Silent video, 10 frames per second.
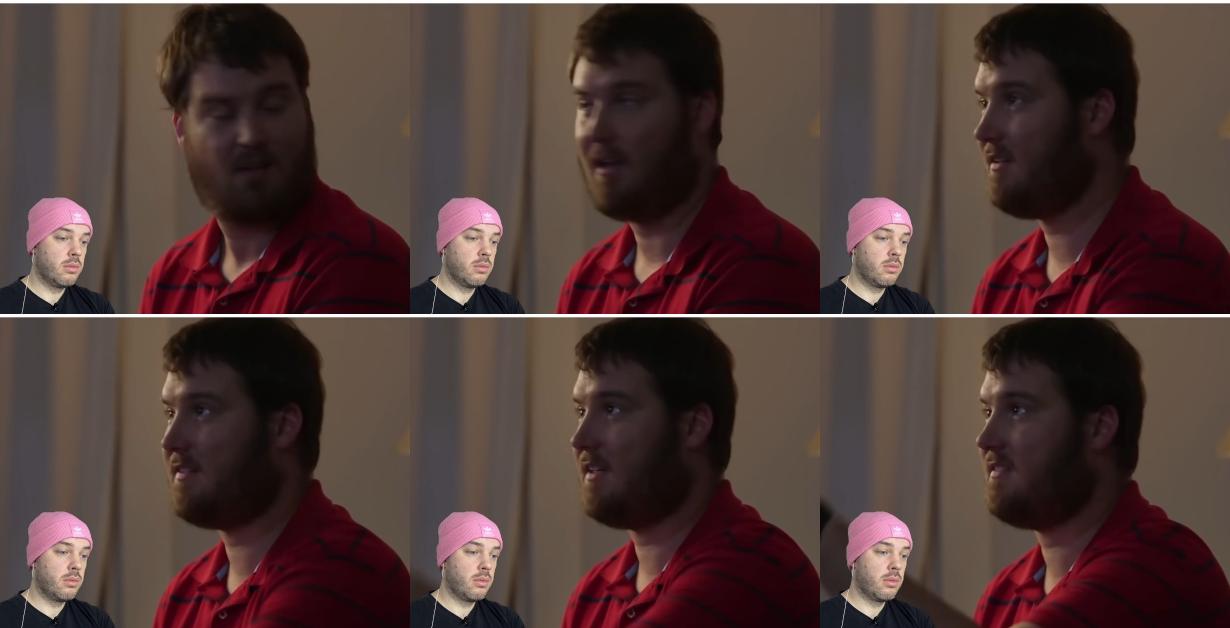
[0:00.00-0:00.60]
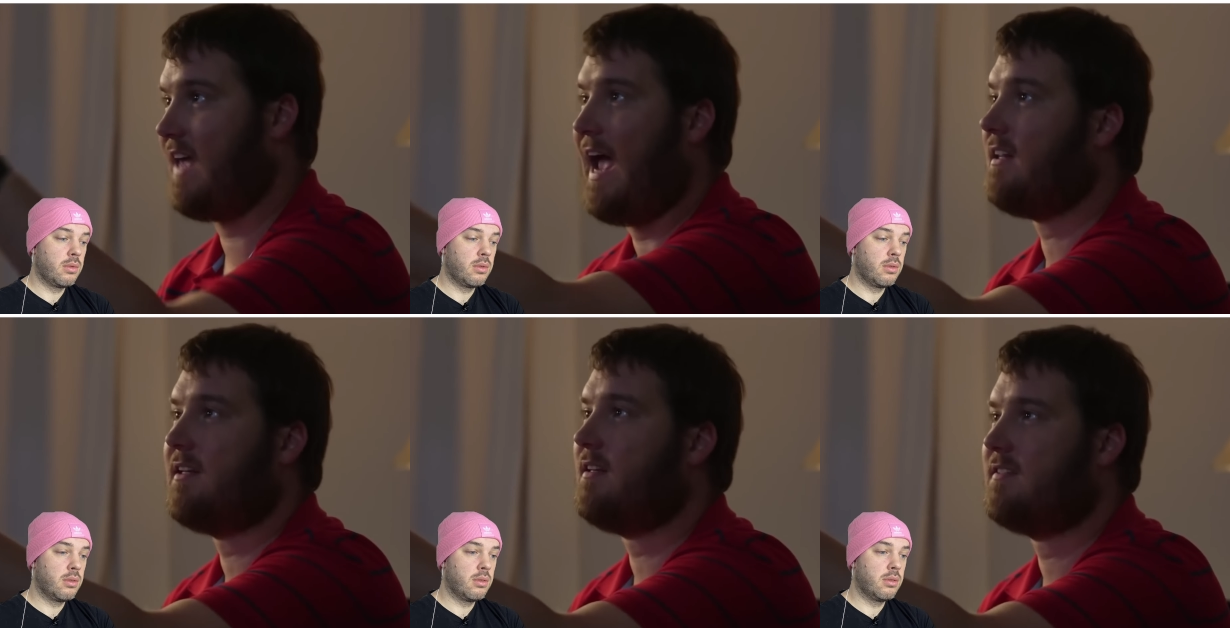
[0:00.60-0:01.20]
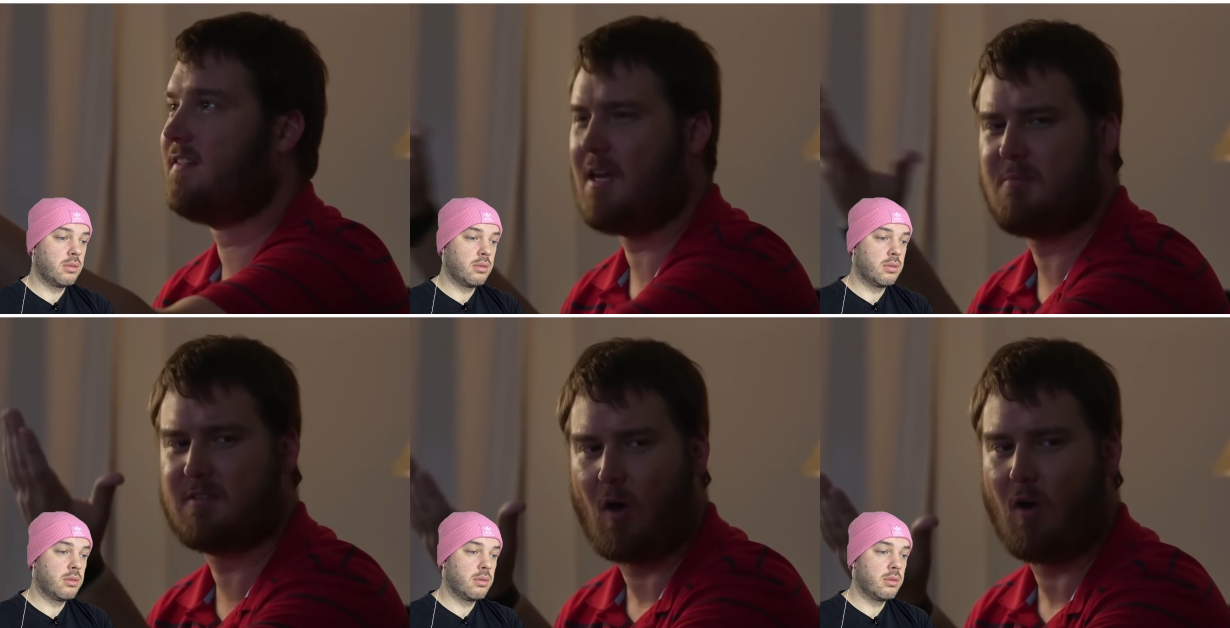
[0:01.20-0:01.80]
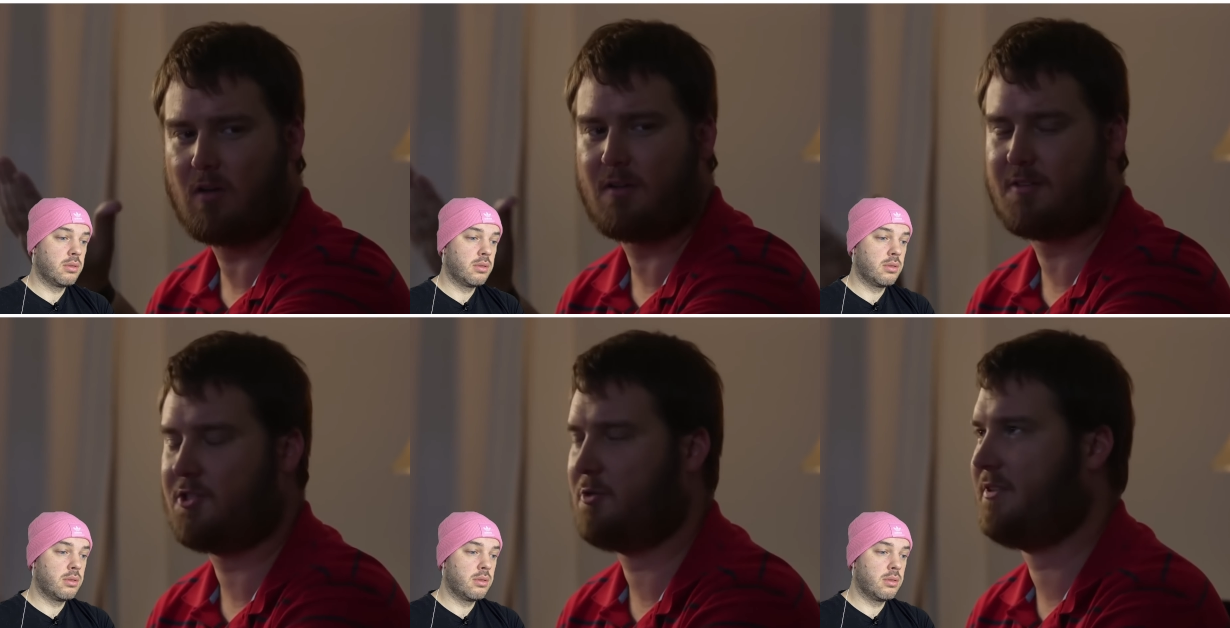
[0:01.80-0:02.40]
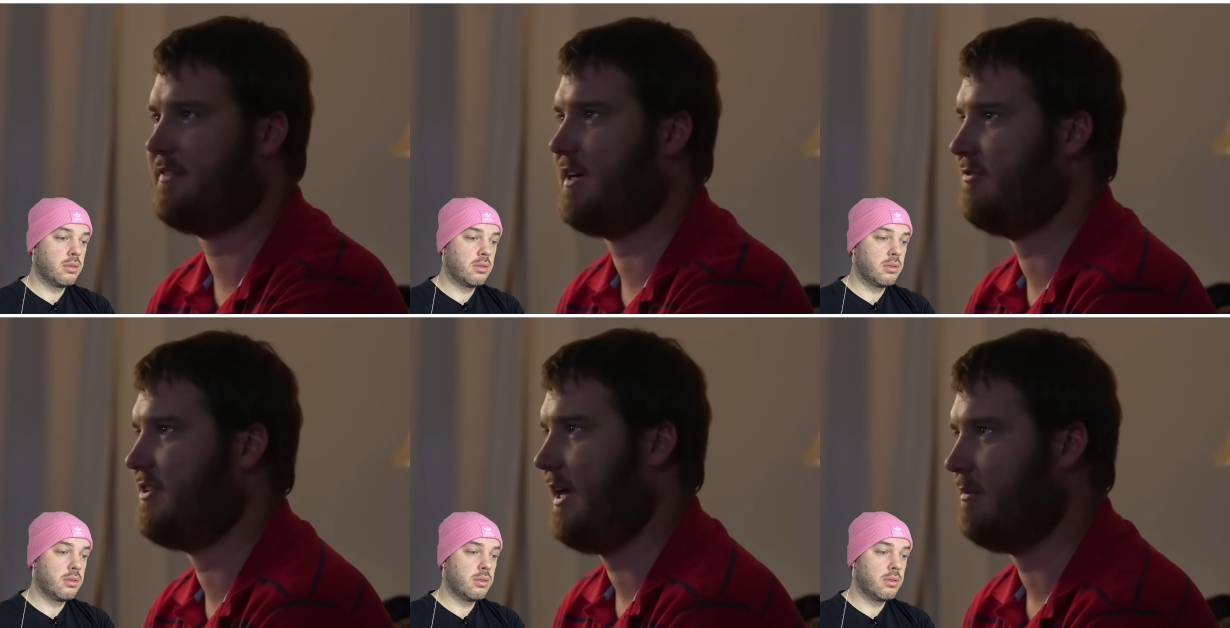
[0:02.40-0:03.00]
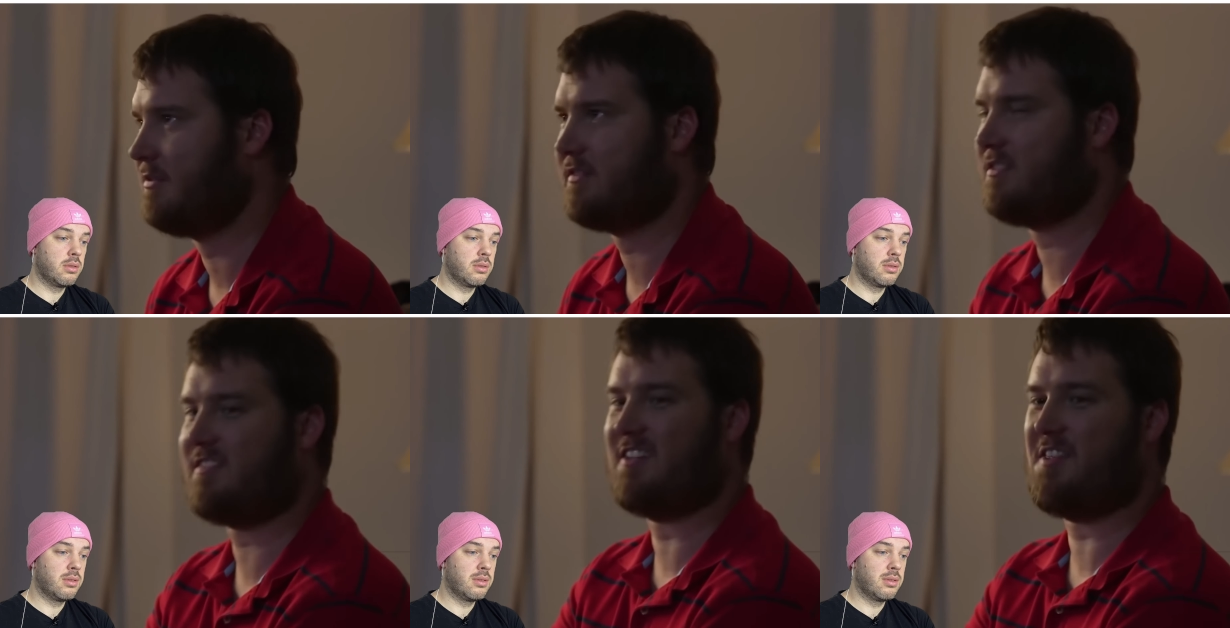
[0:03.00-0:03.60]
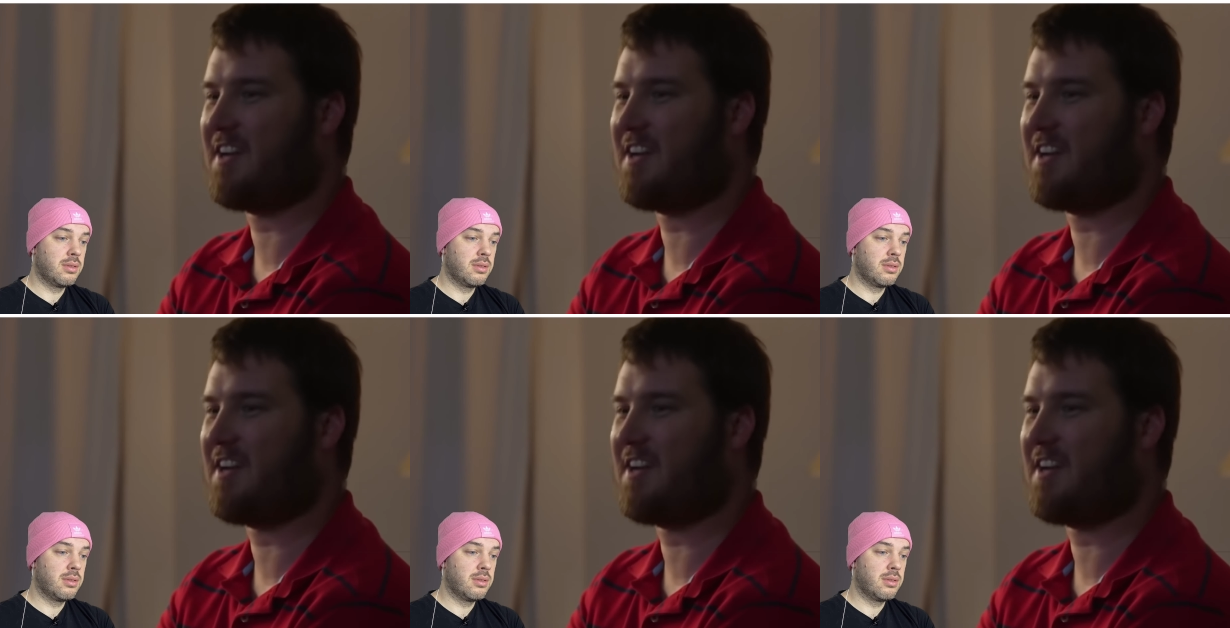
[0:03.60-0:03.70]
Speaker 1: It's exactly the same as all other Ubisoft games. It's just another